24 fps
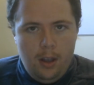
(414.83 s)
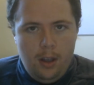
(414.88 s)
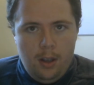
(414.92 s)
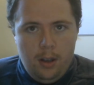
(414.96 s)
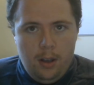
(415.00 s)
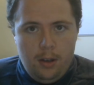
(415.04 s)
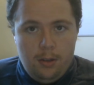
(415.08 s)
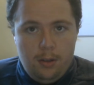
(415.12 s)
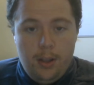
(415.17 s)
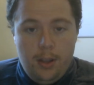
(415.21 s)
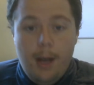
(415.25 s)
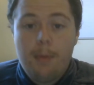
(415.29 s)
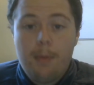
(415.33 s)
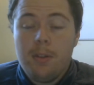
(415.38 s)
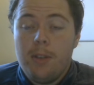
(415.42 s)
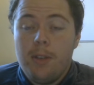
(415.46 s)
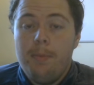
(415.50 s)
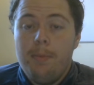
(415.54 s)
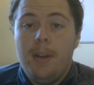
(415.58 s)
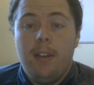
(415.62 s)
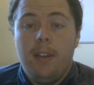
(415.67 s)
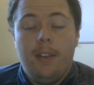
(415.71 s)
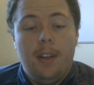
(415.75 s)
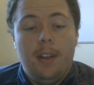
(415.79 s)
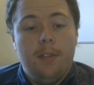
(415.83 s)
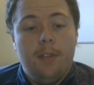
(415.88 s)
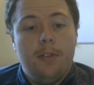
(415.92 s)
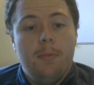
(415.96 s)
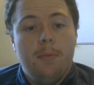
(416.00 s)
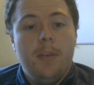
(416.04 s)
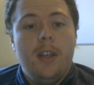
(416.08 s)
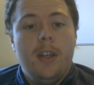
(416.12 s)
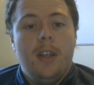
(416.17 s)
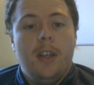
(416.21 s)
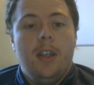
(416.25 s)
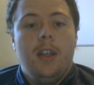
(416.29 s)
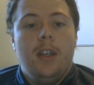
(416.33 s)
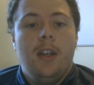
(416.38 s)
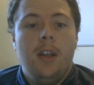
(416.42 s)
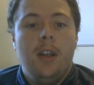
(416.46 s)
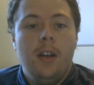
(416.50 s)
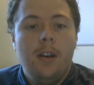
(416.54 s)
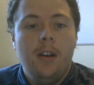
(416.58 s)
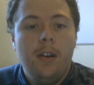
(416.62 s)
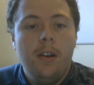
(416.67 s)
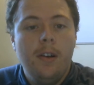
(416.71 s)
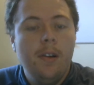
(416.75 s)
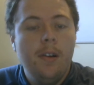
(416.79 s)
So that was a big thing for me.
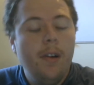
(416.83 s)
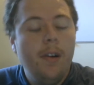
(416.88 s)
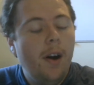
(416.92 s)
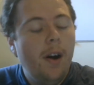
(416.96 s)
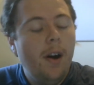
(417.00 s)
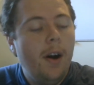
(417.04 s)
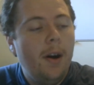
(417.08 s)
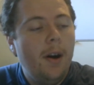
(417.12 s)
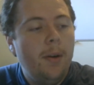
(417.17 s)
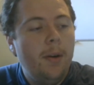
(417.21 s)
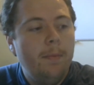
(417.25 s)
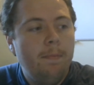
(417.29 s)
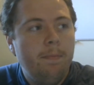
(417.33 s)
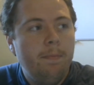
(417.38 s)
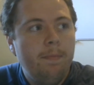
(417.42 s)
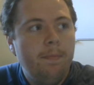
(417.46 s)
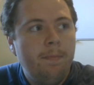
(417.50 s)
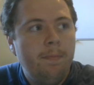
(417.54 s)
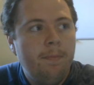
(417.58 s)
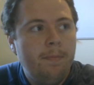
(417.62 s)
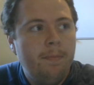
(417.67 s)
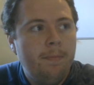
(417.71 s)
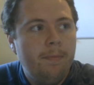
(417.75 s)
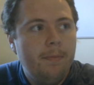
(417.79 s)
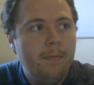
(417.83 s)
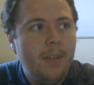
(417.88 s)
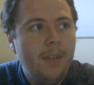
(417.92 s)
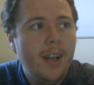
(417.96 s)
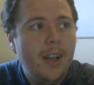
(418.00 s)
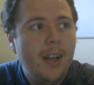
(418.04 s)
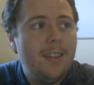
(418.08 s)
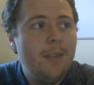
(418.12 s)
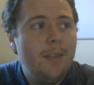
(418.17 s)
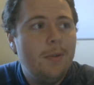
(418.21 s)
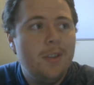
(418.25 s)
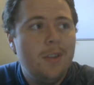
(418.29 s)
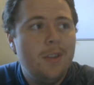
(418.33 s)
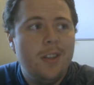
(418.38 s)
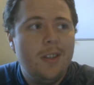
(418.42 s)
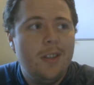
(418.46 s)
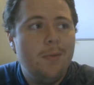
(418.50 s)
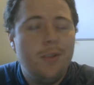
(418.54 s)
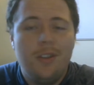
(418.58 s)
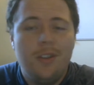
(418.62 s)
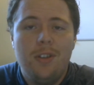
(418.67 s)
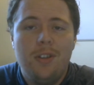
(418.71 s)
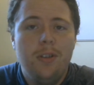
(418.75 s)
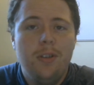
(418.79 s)
The next thing was just, it
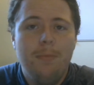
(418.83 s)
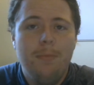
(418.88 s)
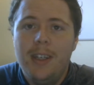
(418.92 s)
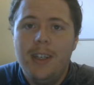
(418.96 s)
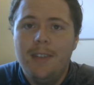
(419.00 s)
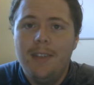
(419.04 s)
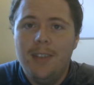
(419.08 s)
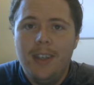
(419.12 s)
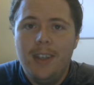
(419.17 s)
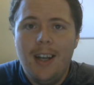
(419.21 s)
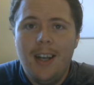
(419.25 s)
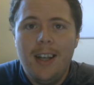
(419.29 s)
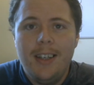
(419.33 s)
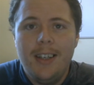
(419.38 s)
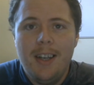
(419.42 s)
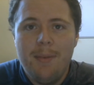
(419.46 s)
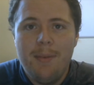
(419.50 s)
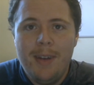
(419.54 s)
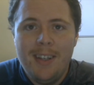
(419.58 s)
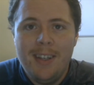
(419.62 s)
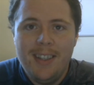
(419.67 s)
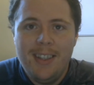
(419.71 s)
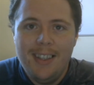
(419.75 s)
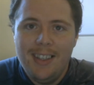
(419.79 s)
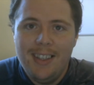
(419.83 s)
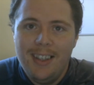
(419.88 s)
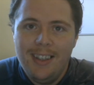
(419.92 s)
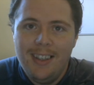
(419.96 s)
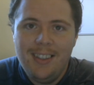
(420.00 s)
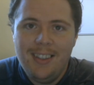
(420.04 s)
was too big of a goddamn idea.